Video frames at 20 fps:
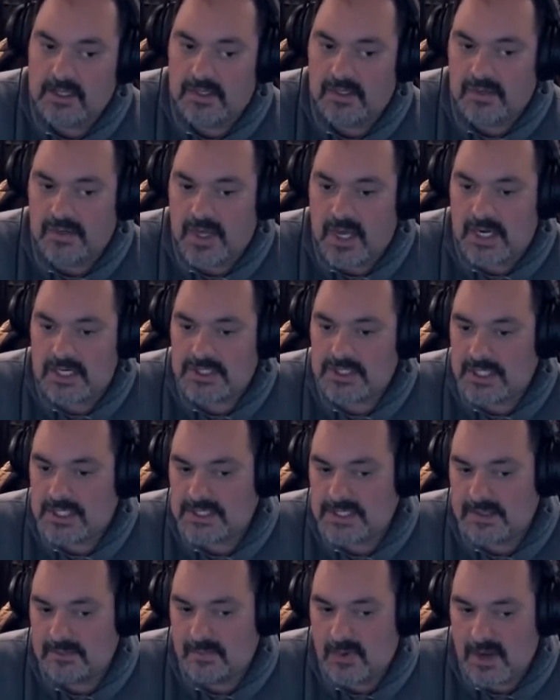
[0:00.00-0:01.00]
Your
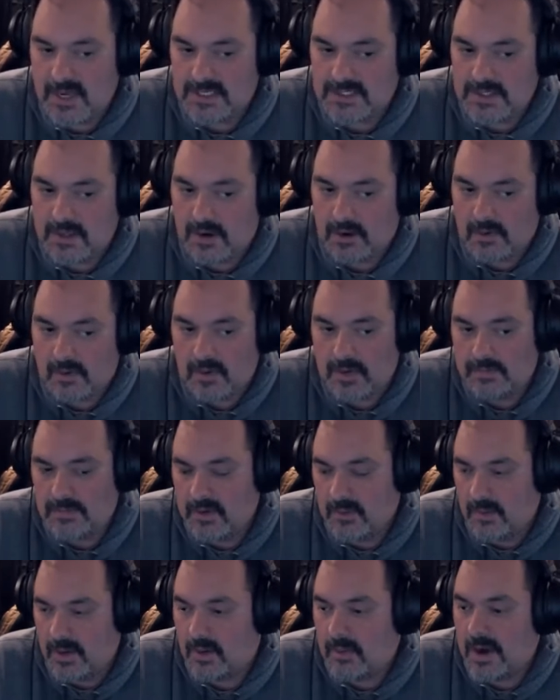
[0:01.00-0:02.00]
non-adjusting brakes are going to
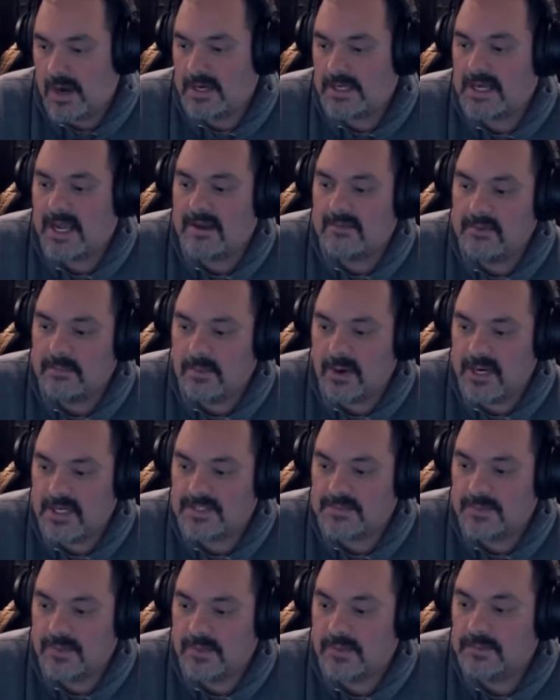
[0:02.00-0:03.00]
be required to have a brake
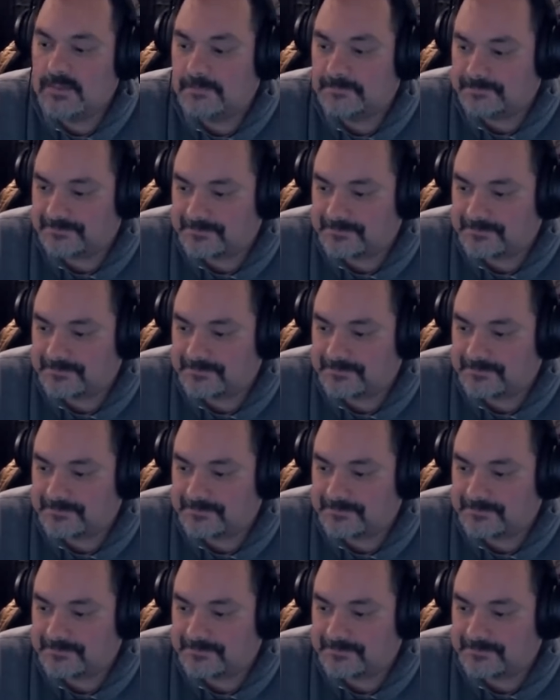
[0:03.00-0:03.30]
spoon